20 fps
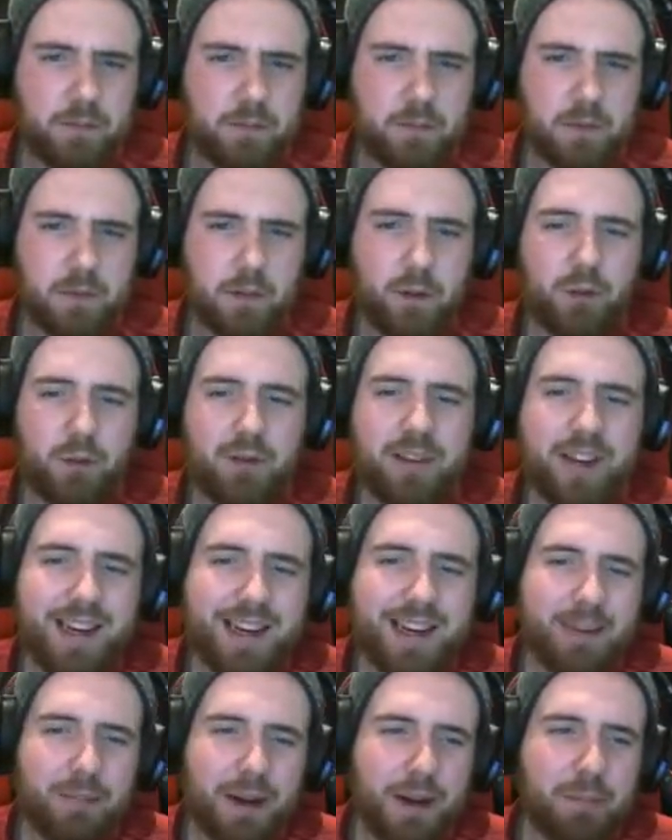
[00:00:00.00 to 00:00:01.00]
Don't
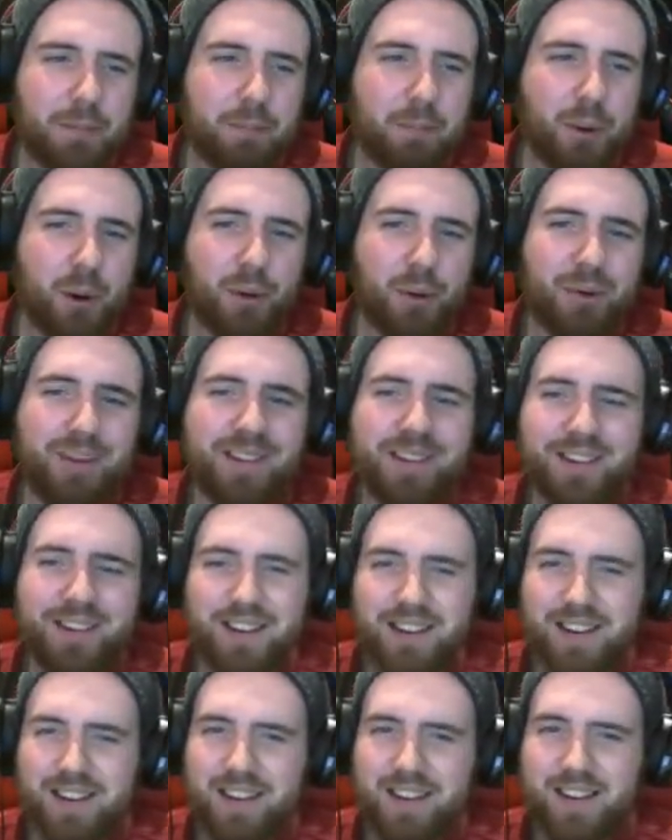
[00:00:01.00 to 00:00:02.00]
take my boat.
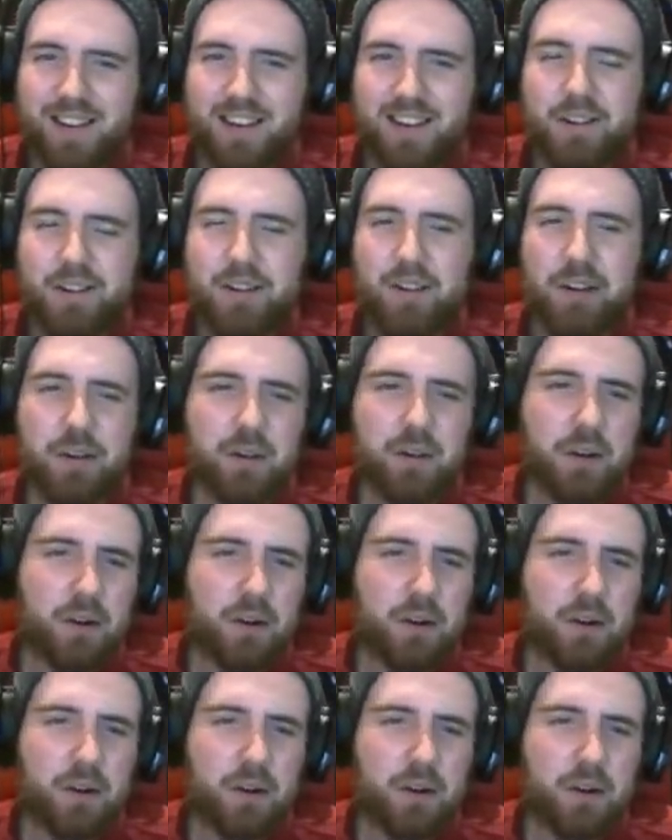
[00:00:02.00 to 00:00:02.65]
You don't even know